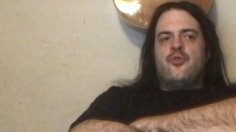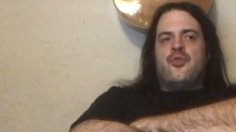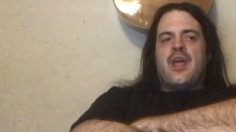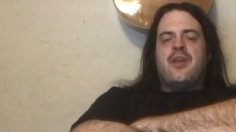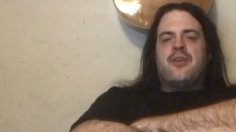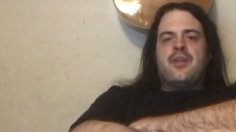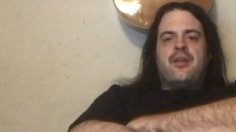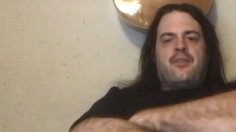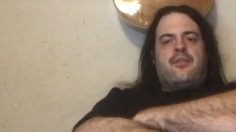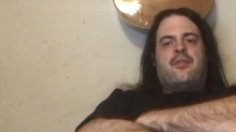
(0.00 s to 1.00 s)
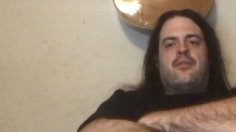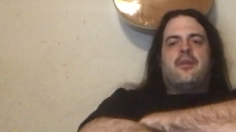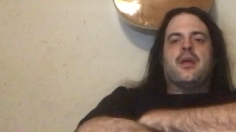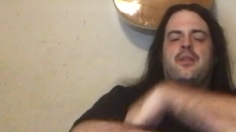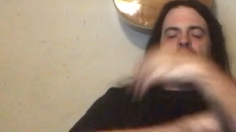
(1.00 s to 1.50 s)
They could not,
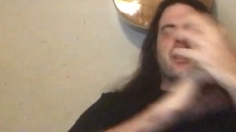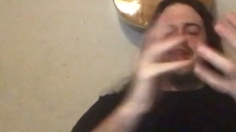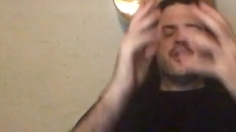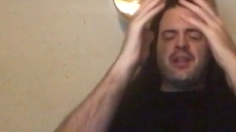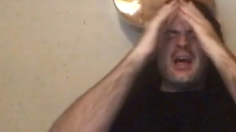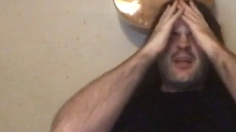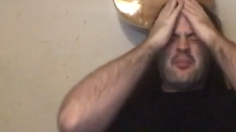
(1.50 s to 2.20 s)
they could not